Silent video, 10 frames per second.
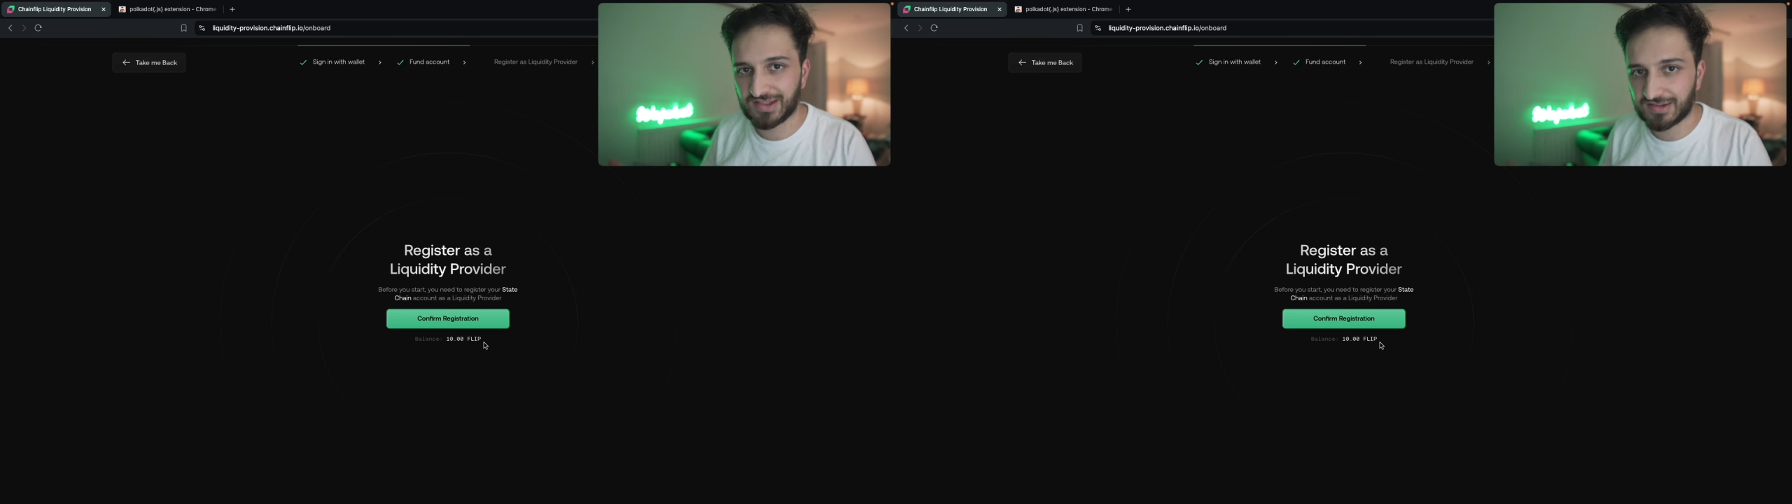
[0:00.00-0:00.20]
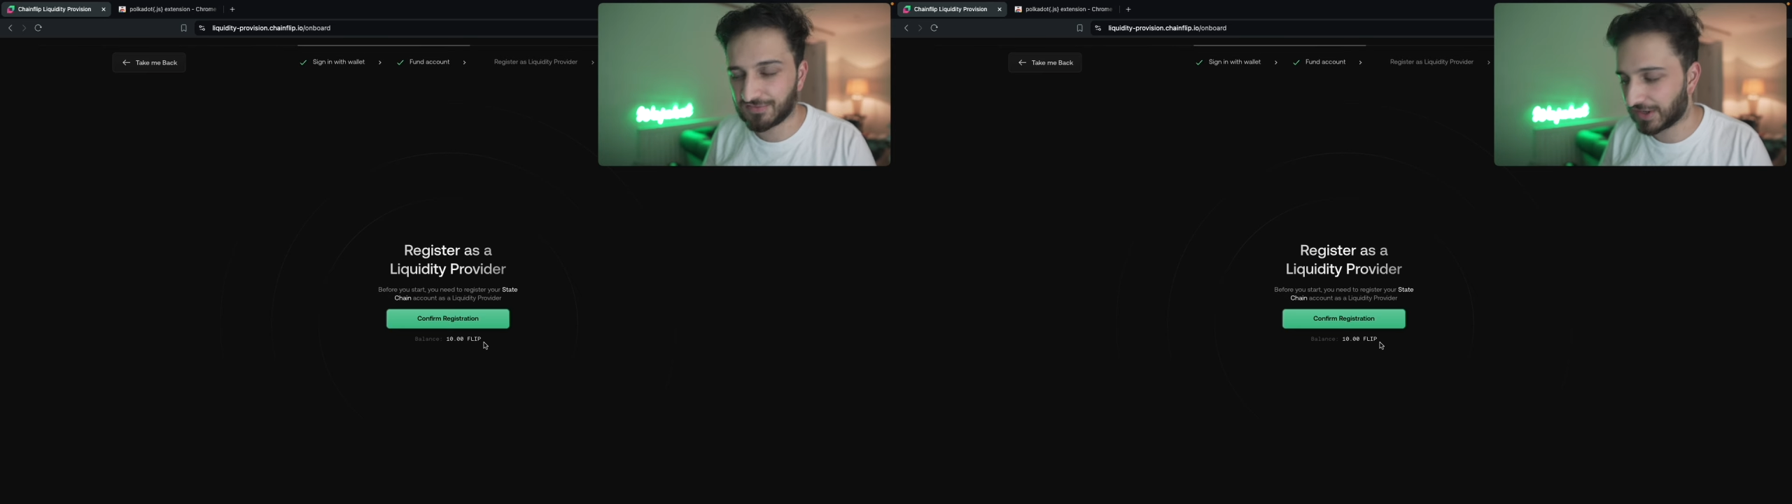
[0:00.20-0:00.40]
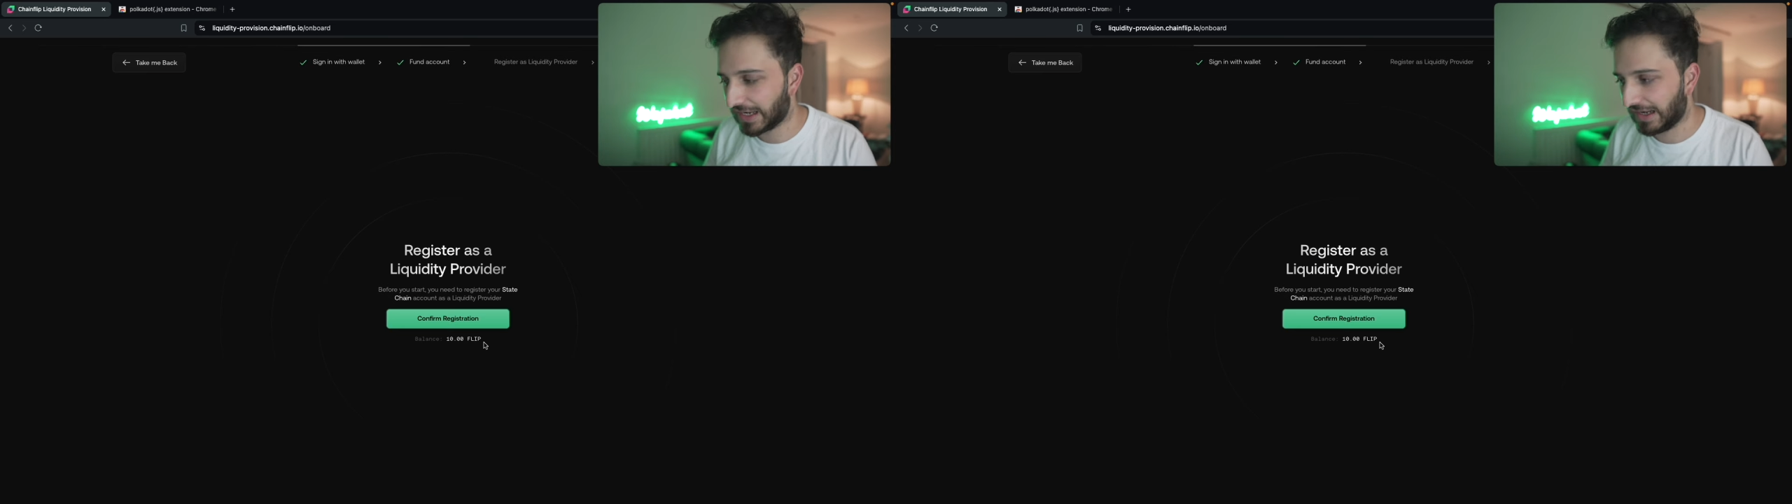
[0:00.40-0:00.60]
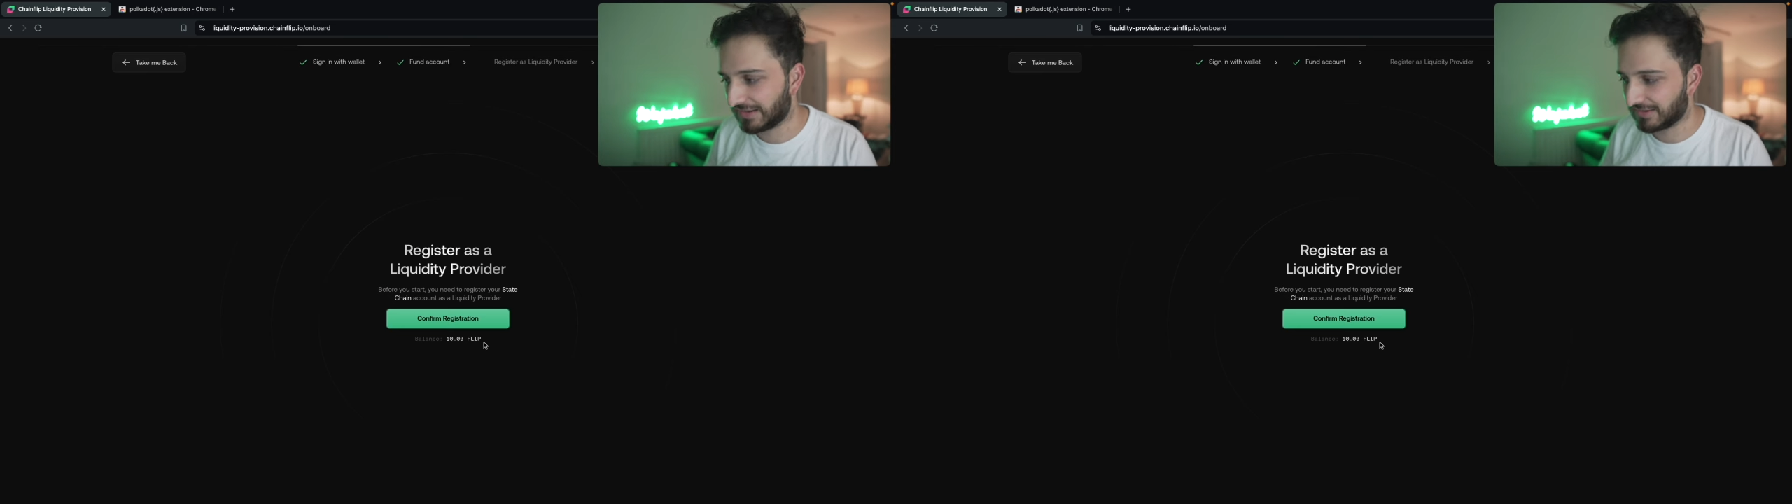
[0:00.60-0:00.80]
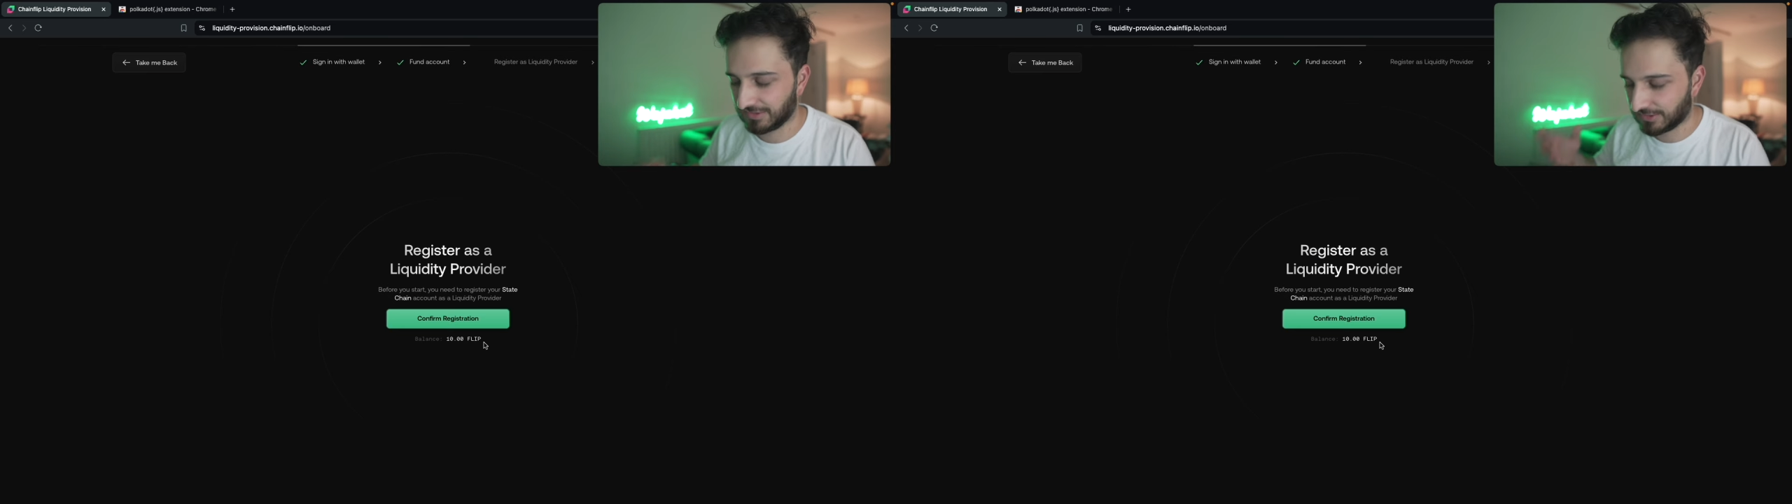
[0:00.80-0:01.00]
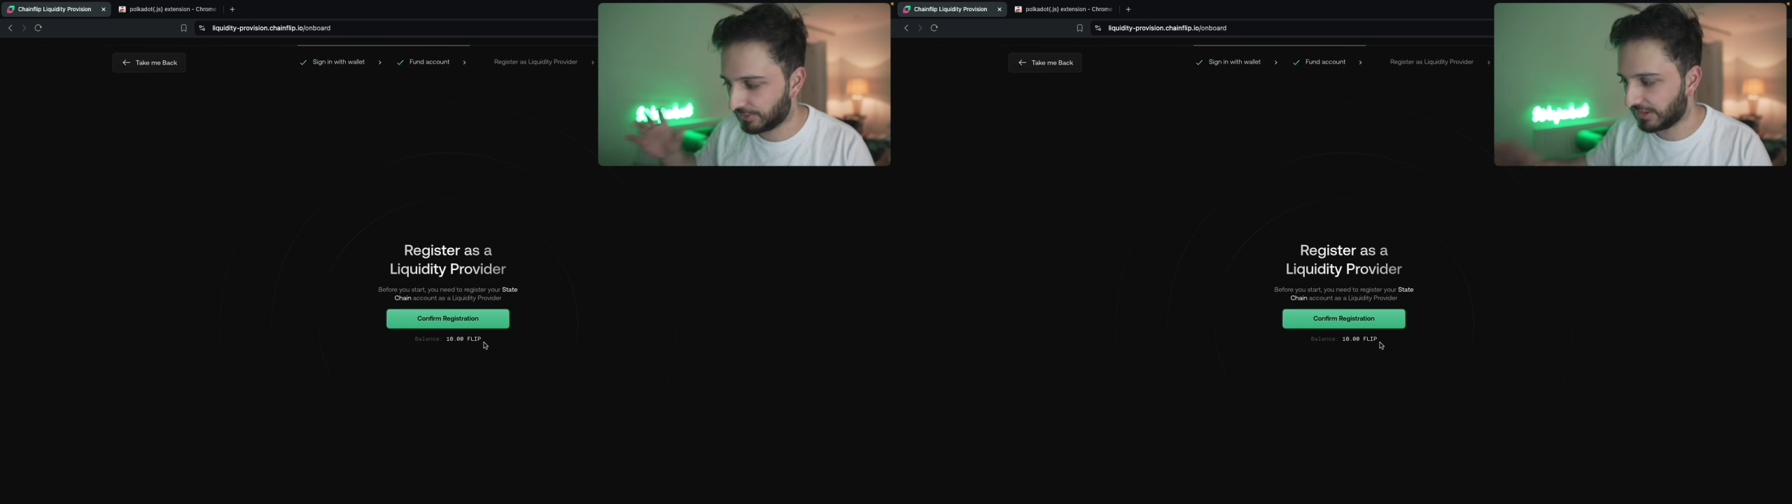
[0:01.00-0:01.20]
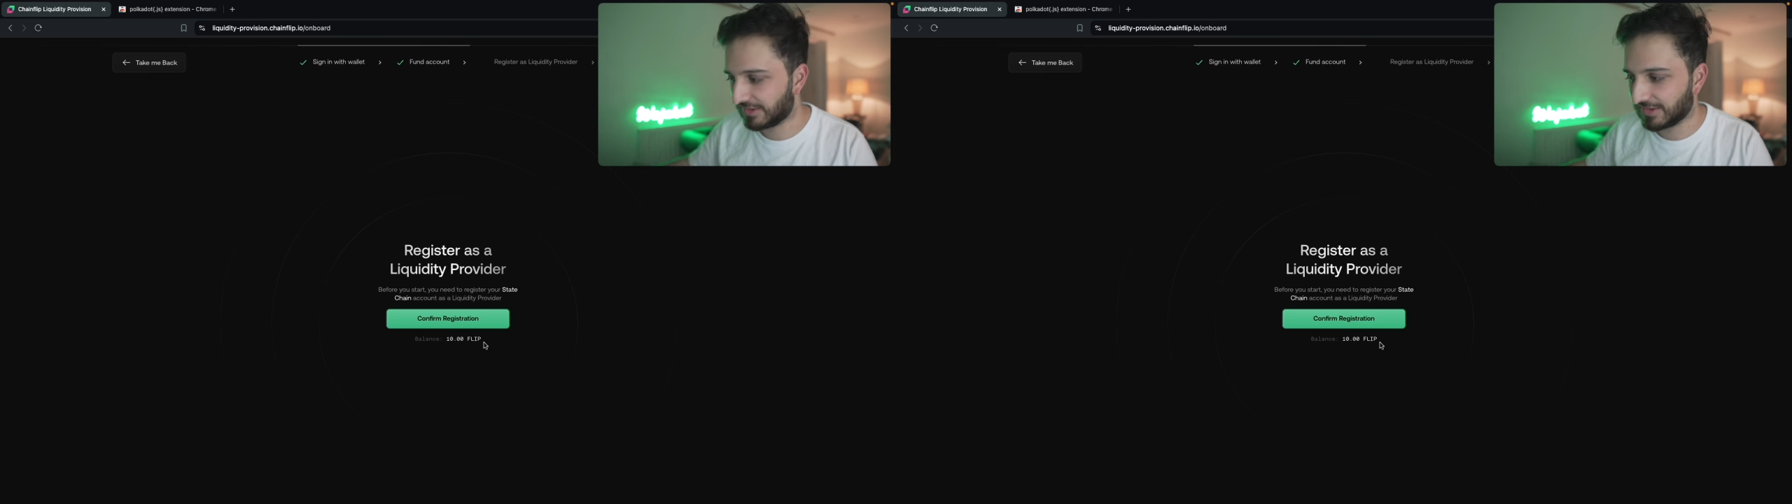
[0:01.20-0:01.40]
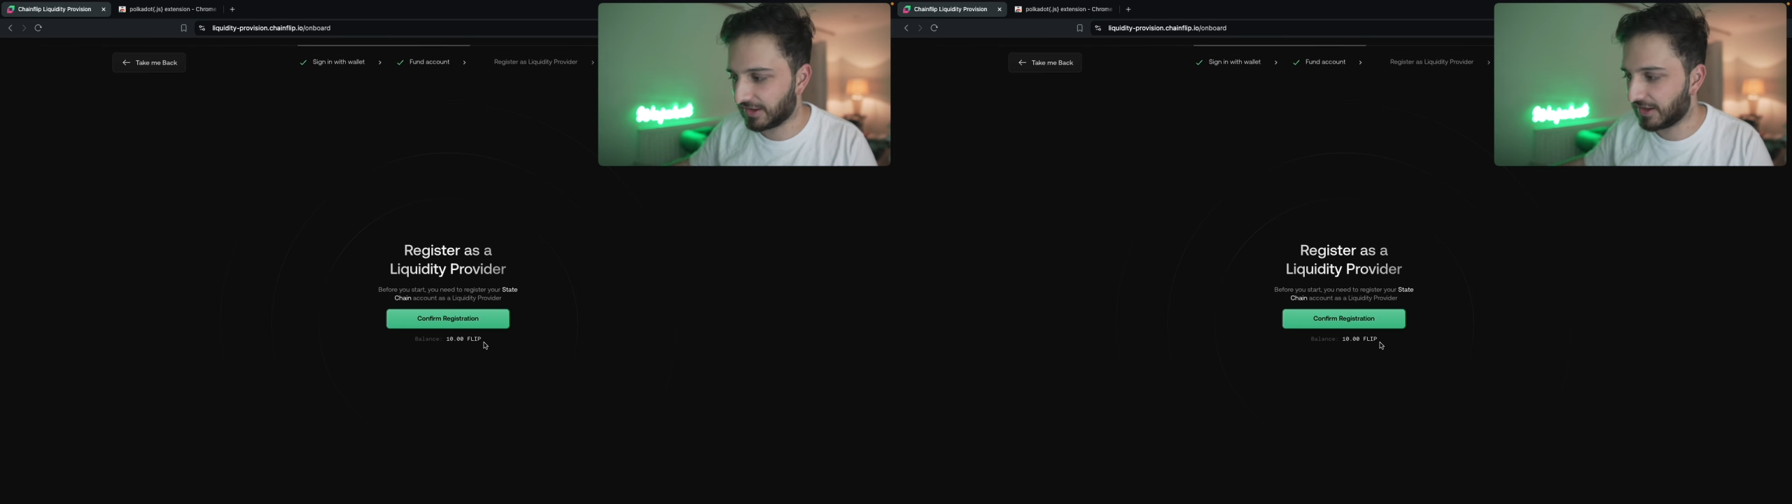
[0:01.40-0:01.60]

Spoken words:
this for gas. And so this